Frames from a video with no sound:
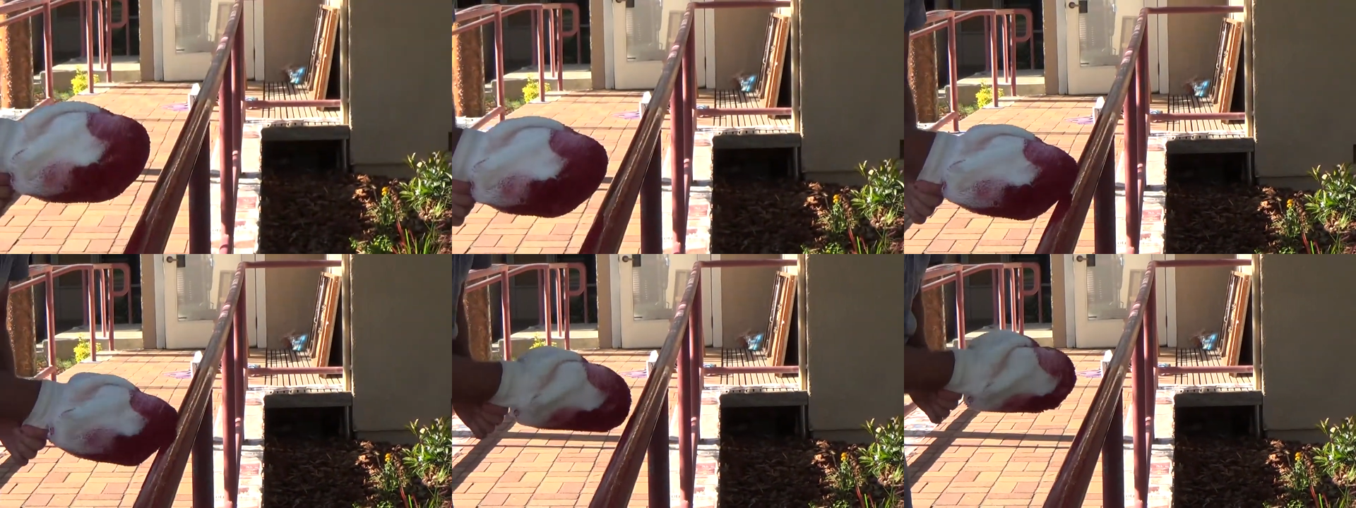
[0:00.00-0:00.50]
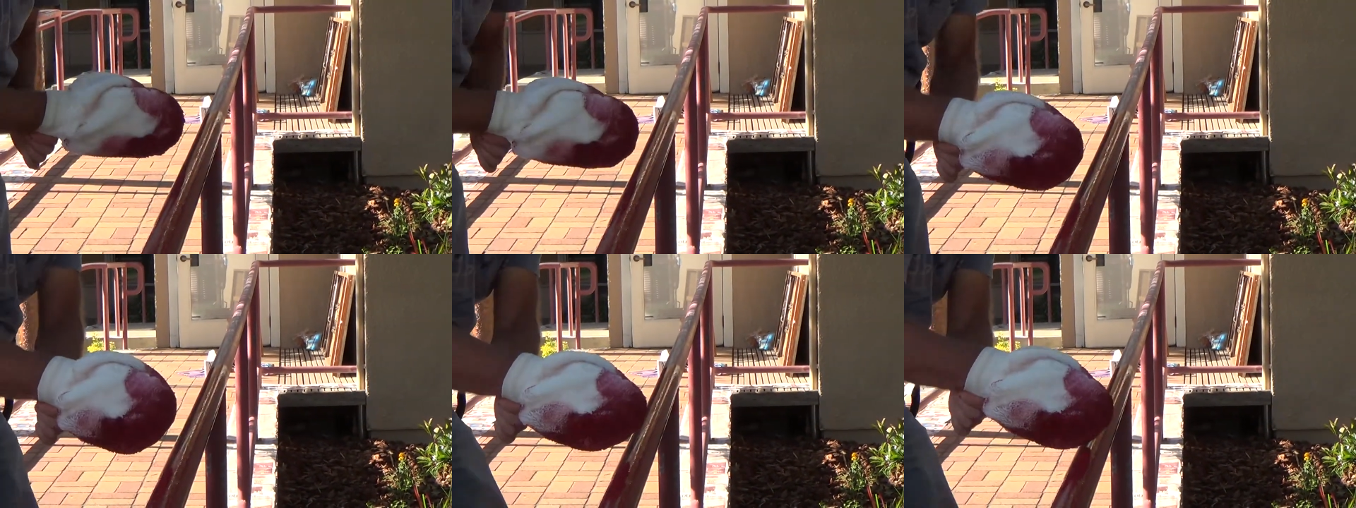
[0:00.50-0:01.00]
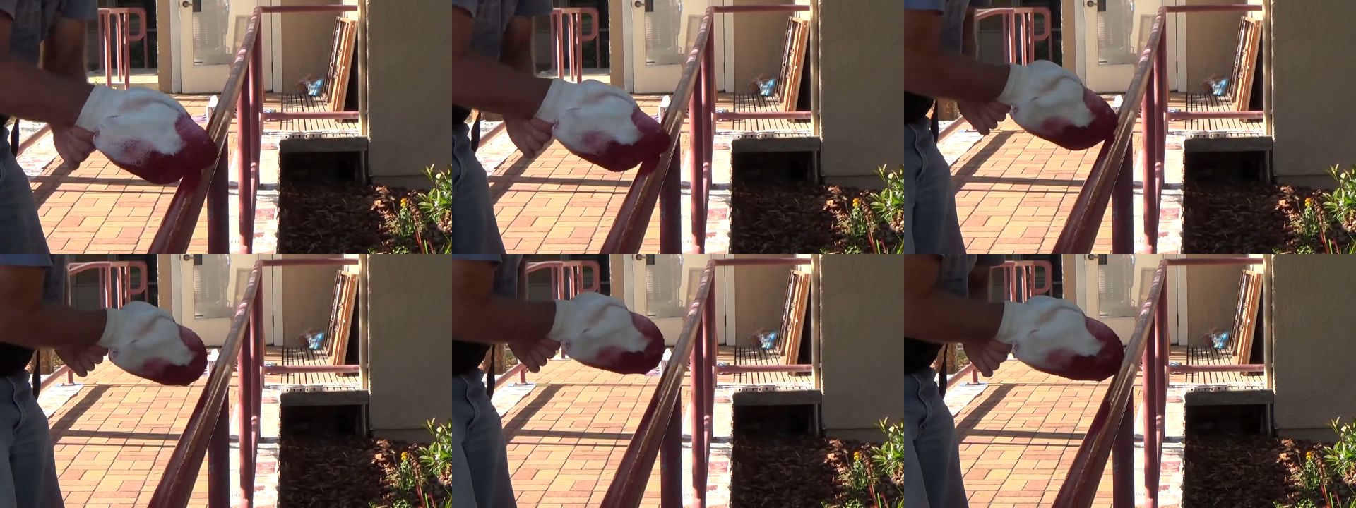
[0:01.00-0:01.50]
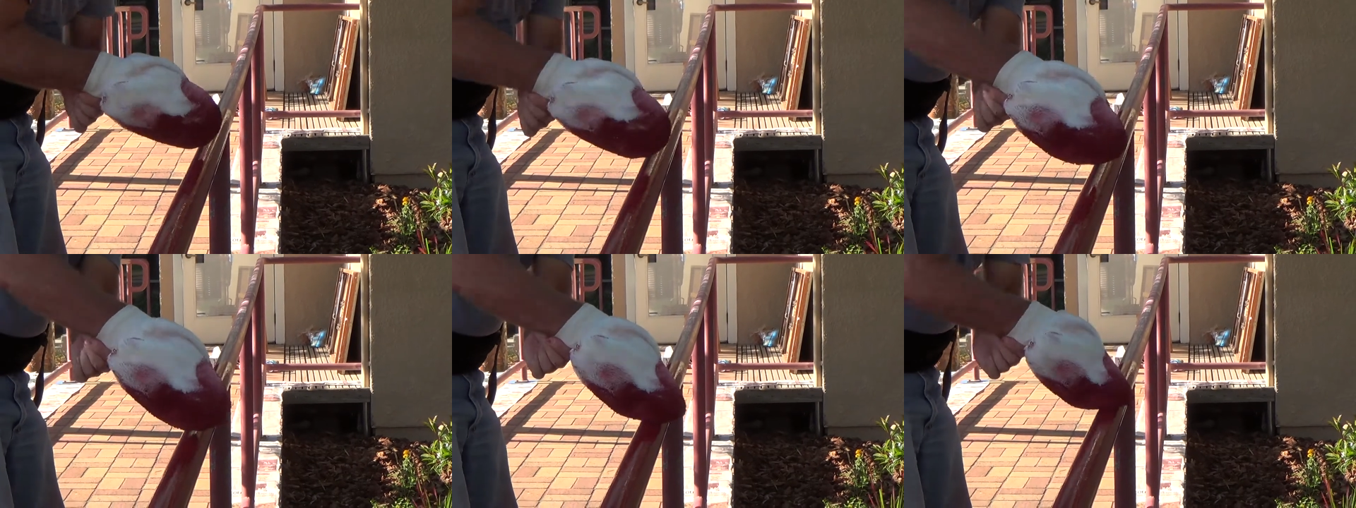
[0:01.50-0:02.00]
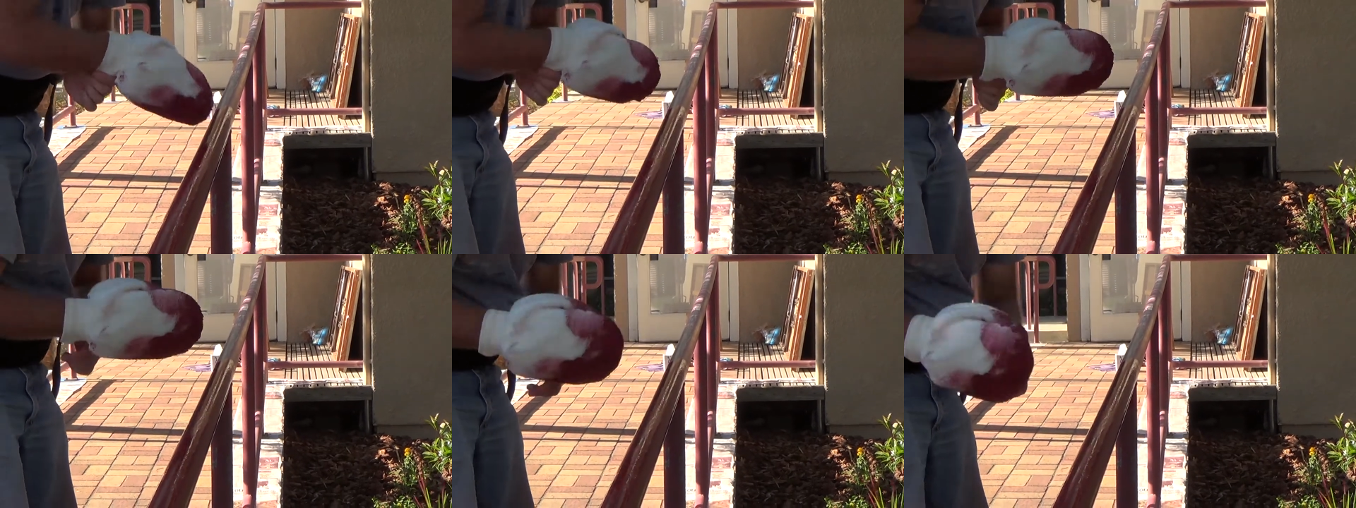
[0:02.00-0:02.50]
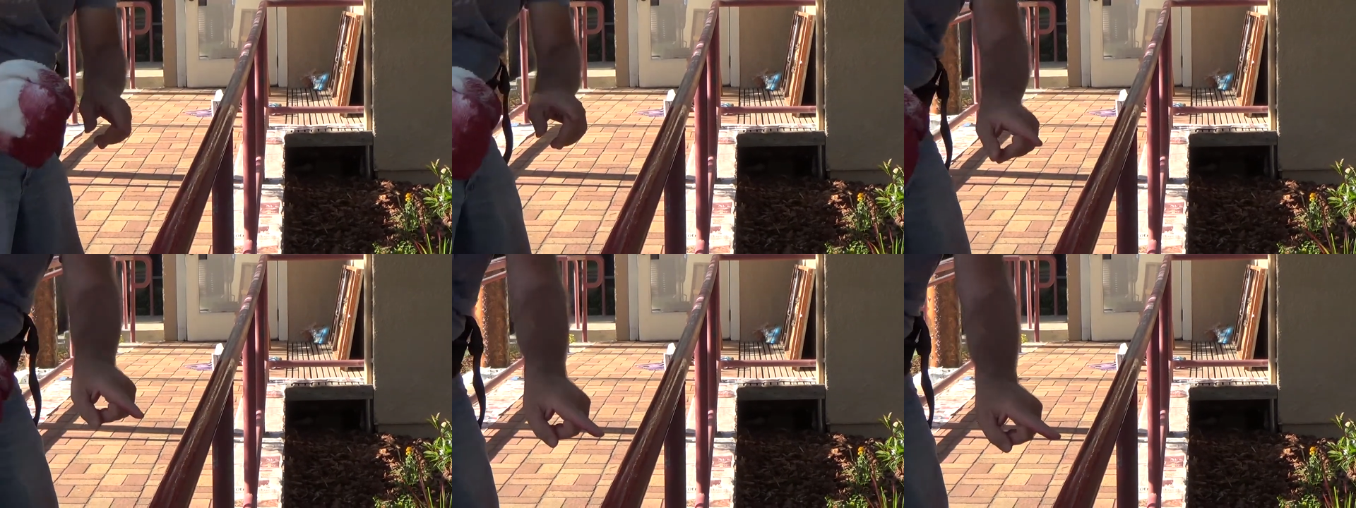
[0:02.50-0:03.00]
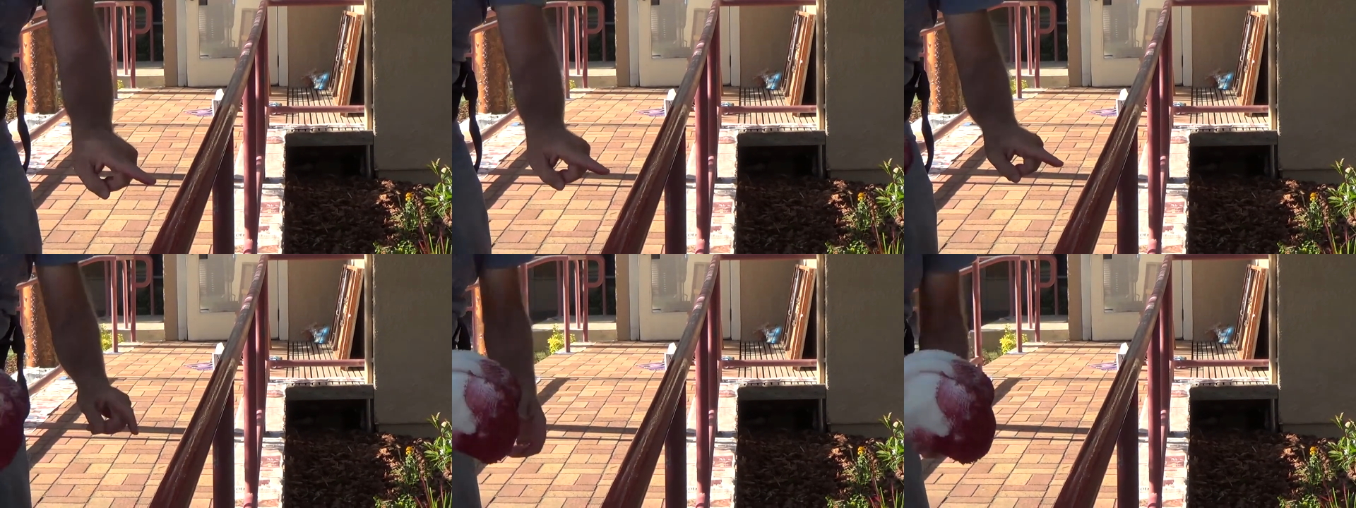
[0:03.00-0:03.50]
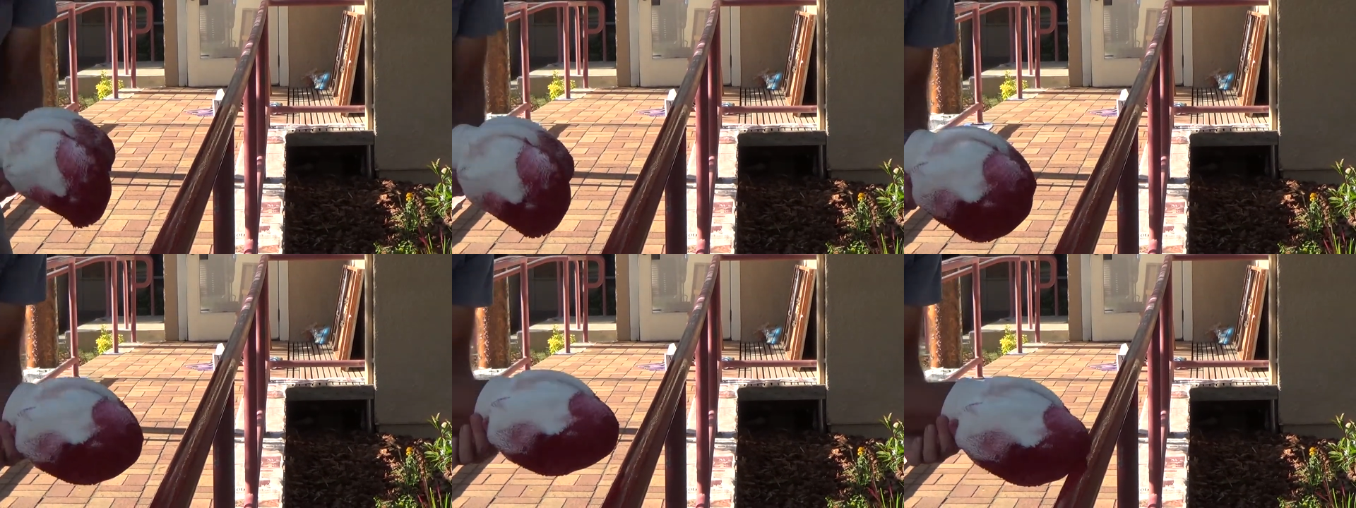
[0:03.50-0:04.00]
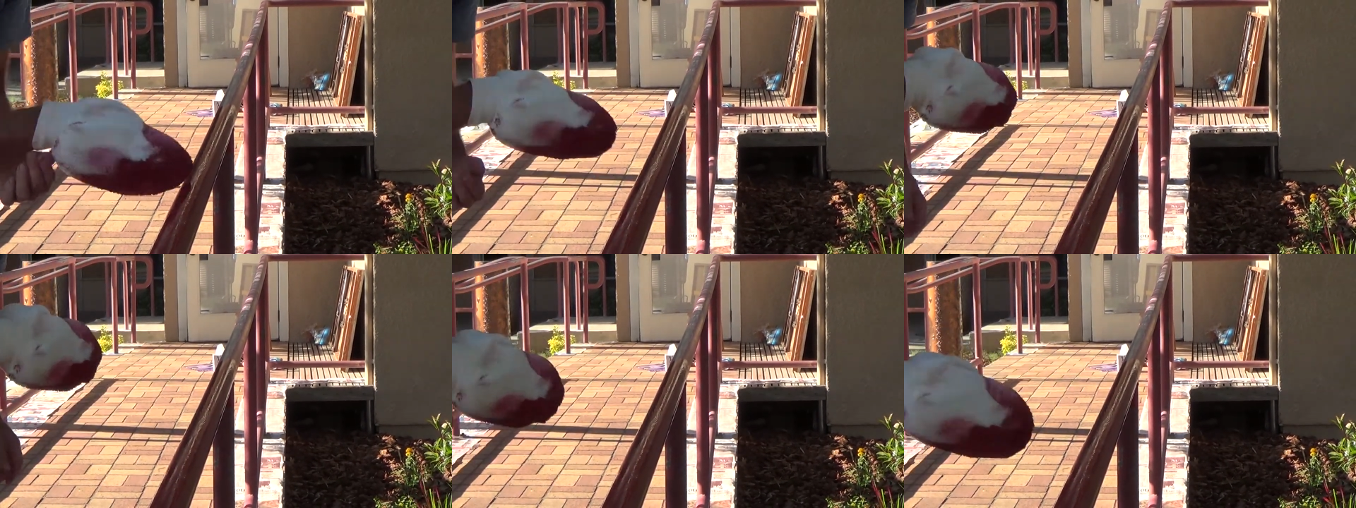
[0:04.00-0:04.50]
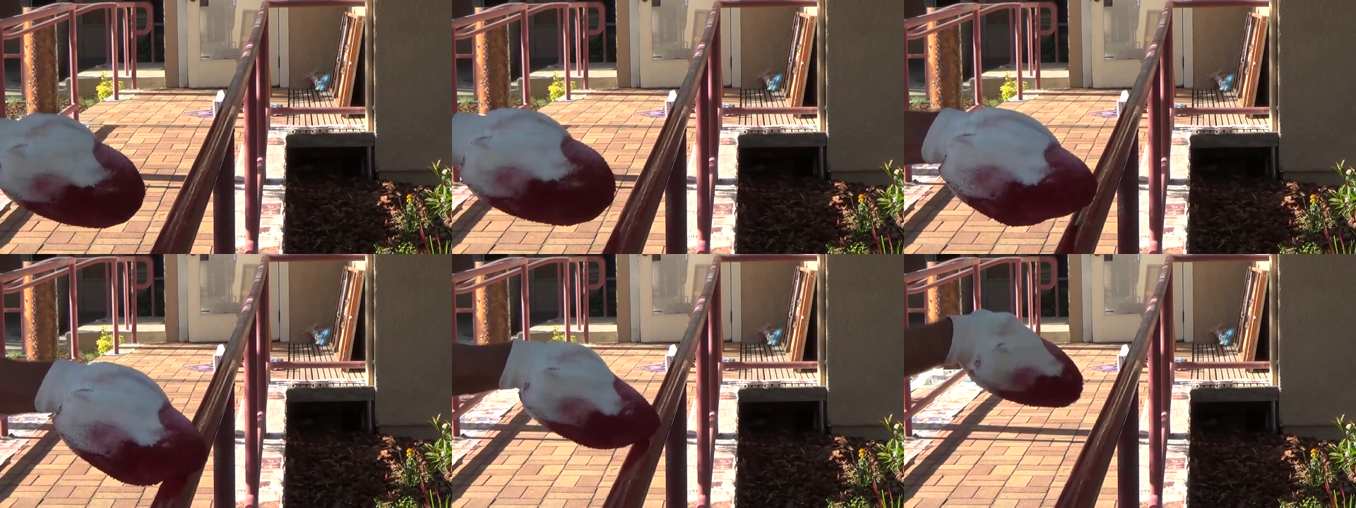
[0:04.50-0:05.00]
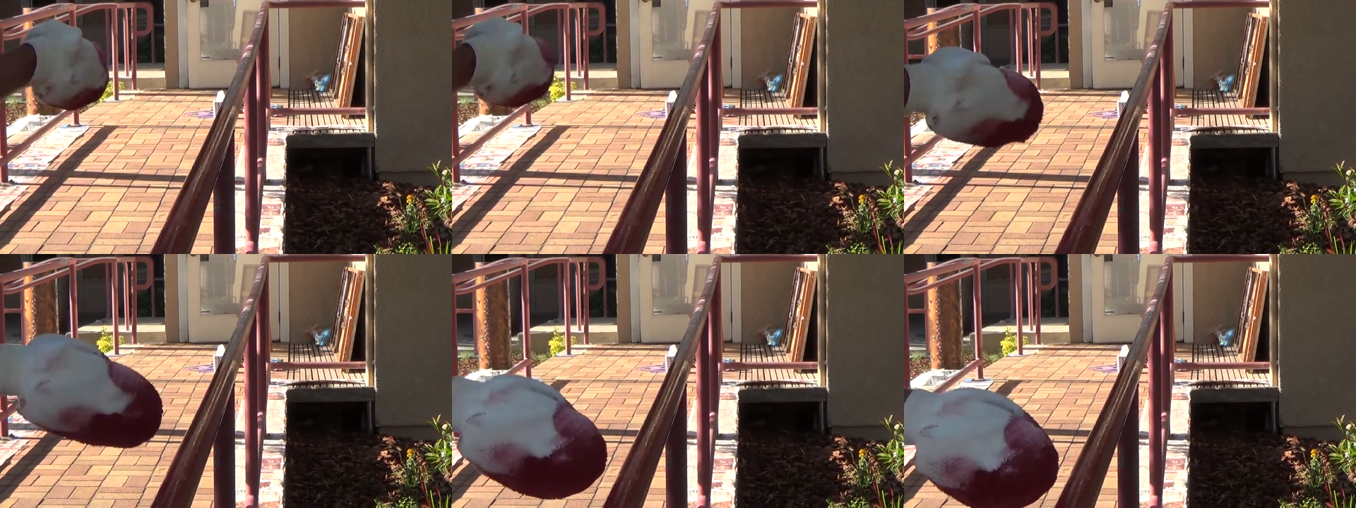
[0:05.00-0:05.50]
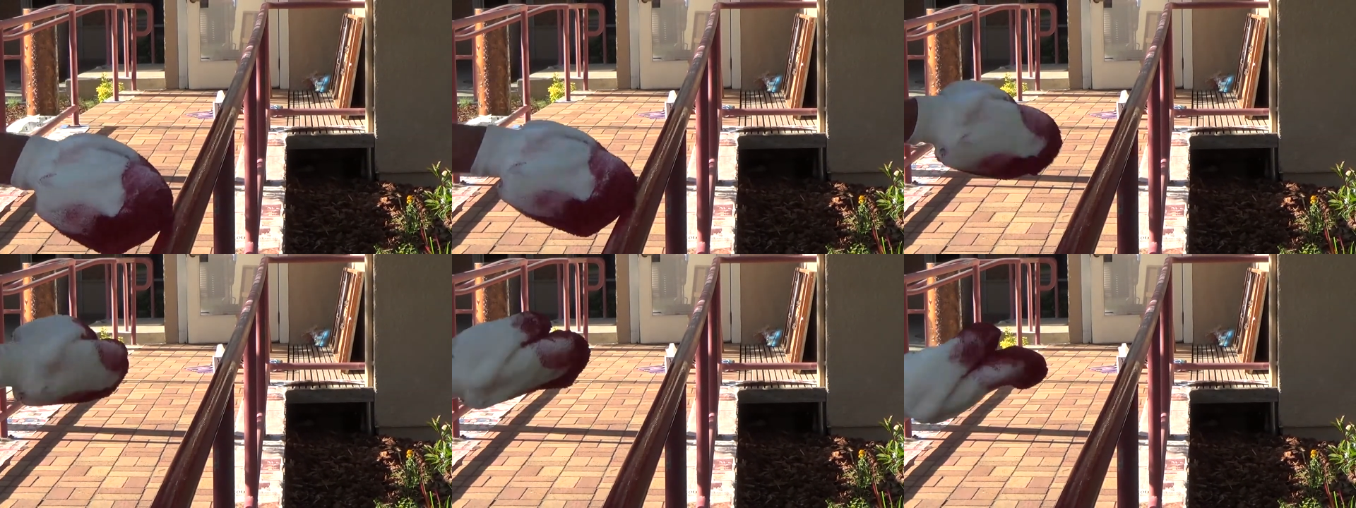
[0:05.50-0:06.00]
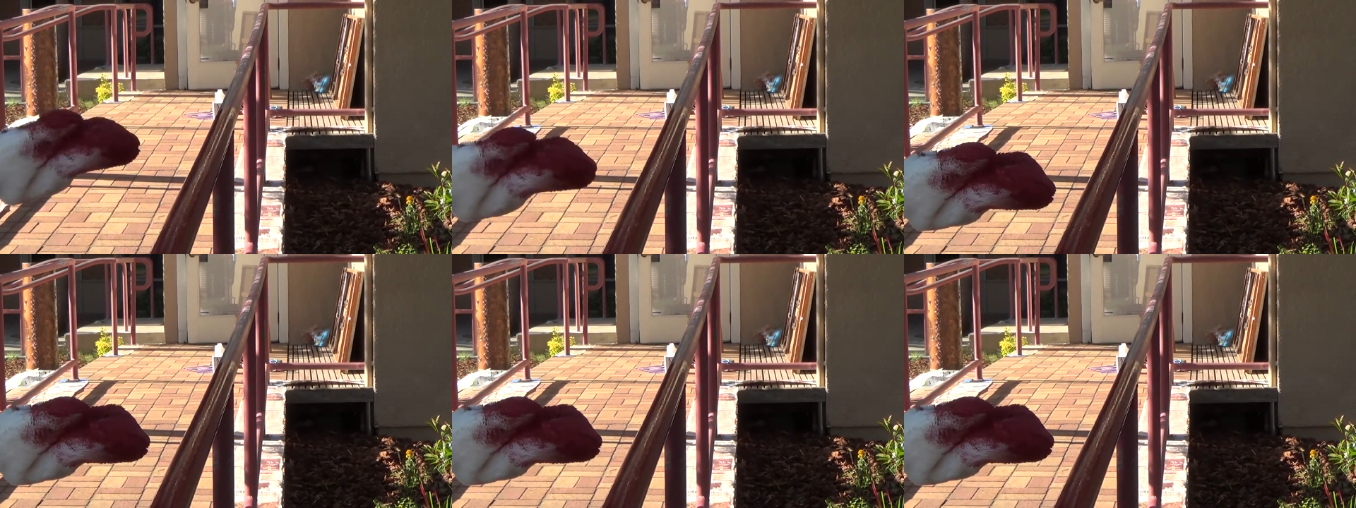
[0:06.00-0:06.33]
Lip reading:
(no speaker visible)